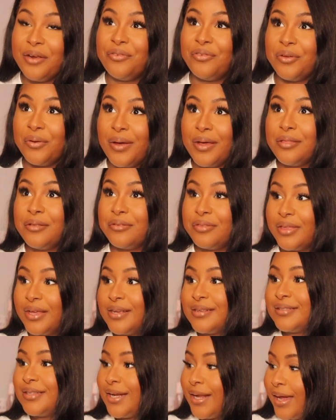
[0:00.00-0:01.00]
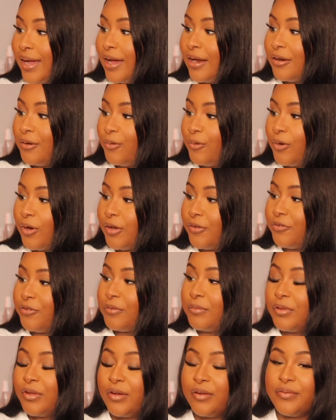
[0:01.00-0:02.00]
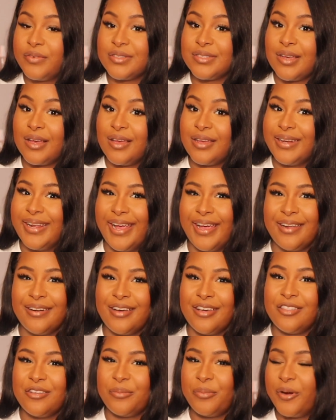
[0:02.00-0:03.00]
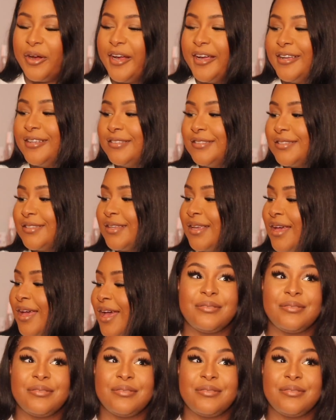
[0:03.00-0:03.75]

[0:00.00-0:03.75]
a few other things that I kind of want from Louis Vuitton and other brands.